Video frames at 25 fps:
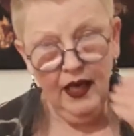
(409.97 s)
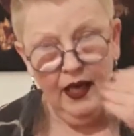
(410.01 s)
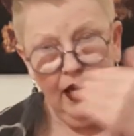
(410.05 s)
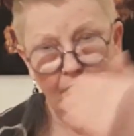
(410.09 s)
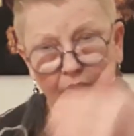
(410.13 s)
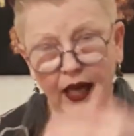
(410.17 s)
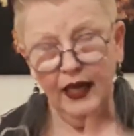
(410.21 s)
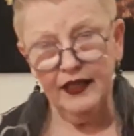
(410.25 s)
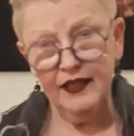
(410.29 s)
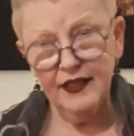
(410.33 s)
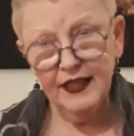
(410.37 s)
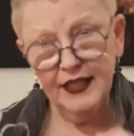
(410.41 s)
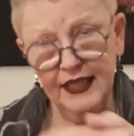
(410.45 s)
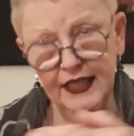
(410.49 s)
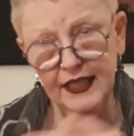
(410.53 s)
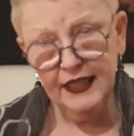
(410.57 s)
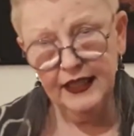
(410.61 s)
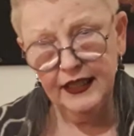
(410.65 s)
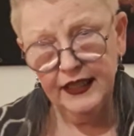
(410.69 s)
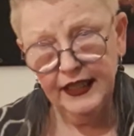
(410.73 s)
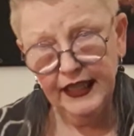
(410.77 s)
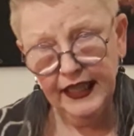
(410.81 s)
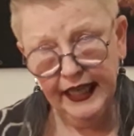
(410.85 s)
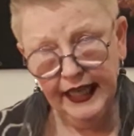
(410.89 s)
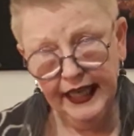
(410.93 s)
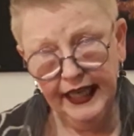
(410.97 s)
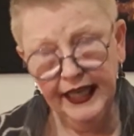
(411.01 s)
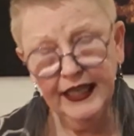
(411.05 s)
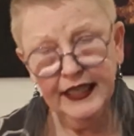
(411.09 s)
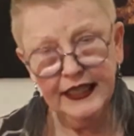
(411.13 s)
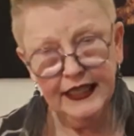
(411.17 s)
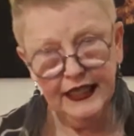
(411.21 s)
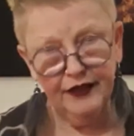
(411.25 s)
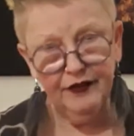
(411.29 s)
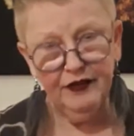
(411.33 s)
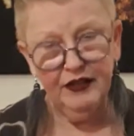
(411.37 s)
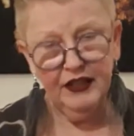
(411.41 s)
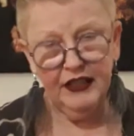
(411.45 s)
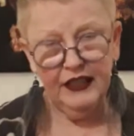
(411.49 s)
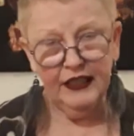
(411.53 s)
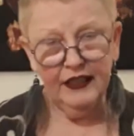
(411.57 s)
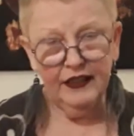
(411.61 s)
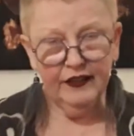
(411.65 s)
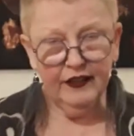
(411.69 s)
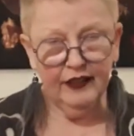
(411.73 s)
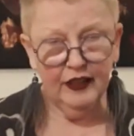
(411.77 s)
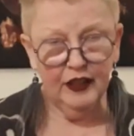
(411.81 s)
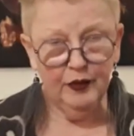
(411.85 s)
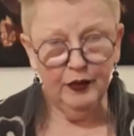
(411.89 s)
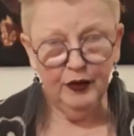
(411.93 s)
I see in the end everything is
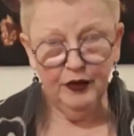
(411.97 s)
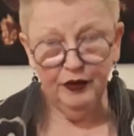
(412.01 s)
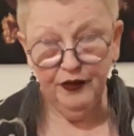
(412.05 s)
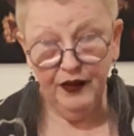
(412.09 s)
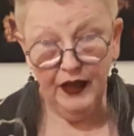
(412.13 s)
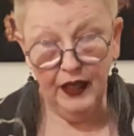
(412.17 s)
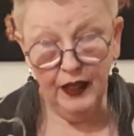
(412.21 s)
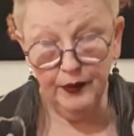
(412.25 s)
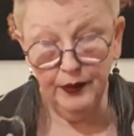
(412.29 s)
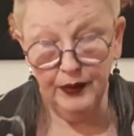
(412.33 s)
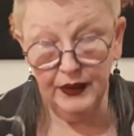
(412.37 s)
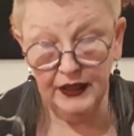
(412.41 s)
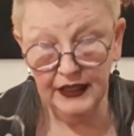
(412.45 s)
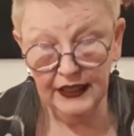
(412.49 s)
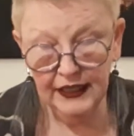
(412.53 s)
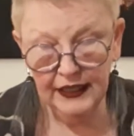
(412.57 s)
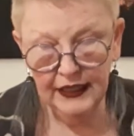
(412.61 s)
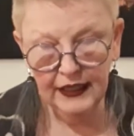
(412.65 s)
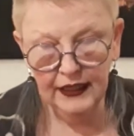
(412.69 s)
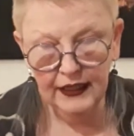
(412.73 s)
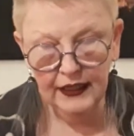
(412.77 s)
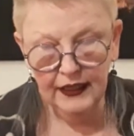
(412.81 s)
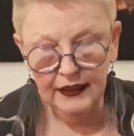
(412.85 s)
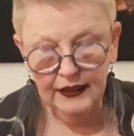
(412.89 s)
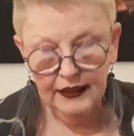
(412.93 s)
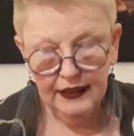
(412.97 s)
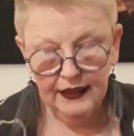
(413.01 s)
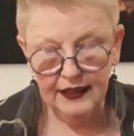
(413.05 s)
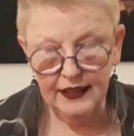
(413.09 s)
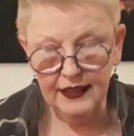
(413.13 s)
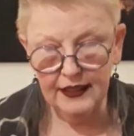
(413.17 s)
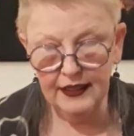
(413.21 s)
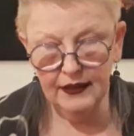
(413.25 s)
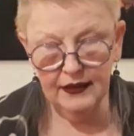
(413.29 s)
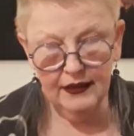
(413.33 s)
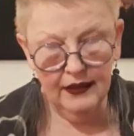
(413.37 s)
going to be fine, but there's...